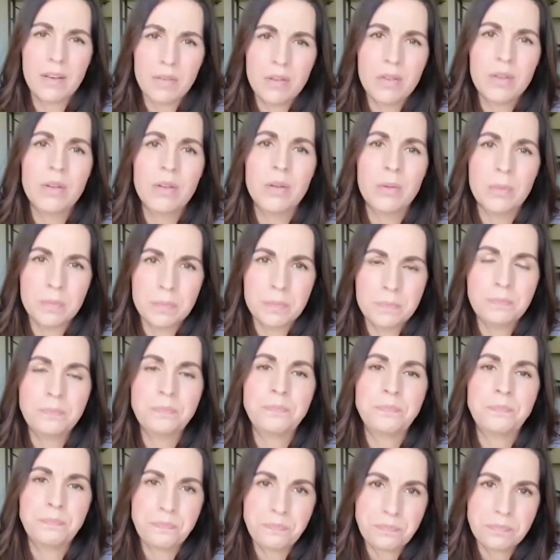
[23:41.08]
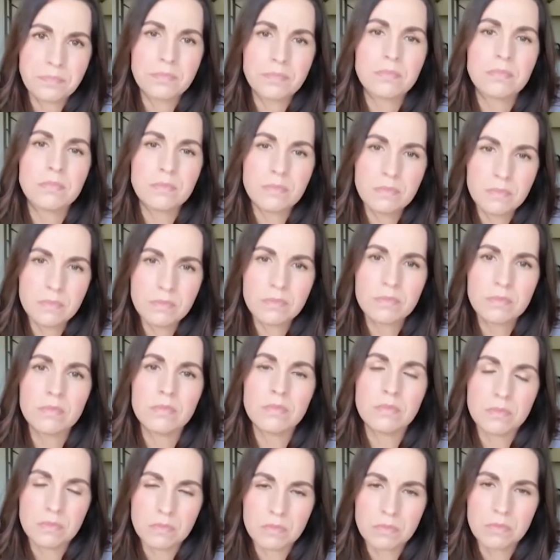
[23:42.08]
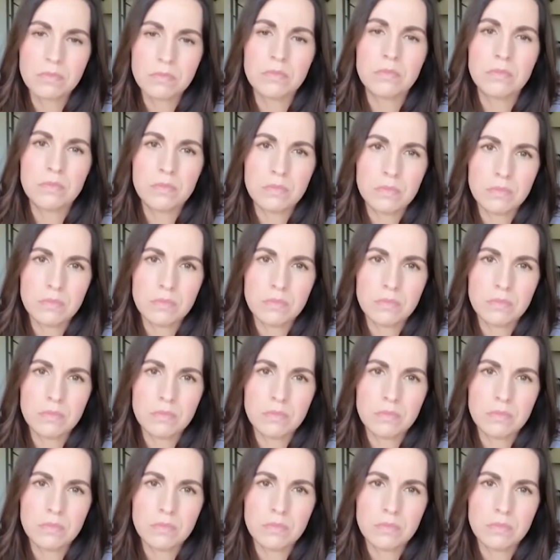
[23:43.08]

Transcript: for that, and where we have so much defensiveness